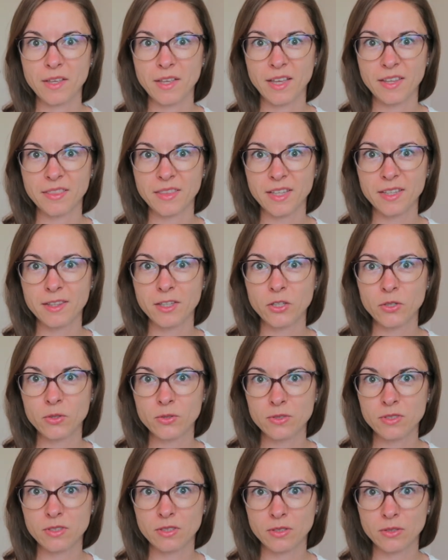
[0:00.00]
and then
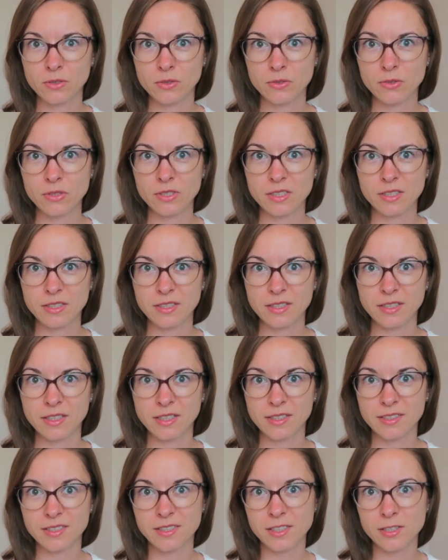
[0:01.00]
use those
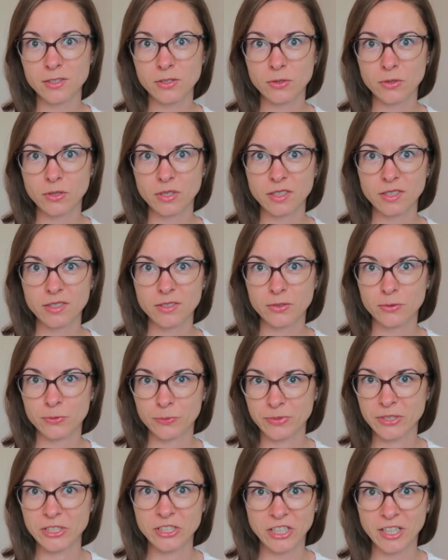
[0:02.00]
accessories or
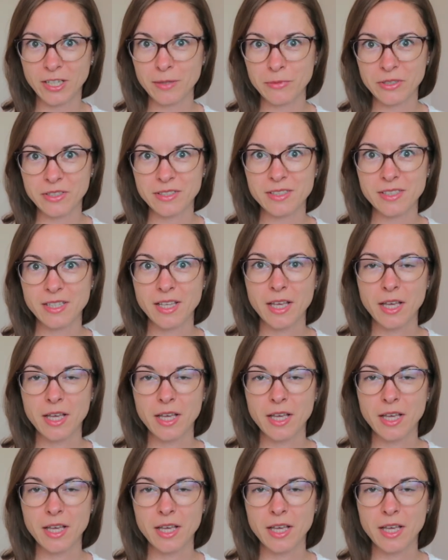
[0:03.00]
pajamas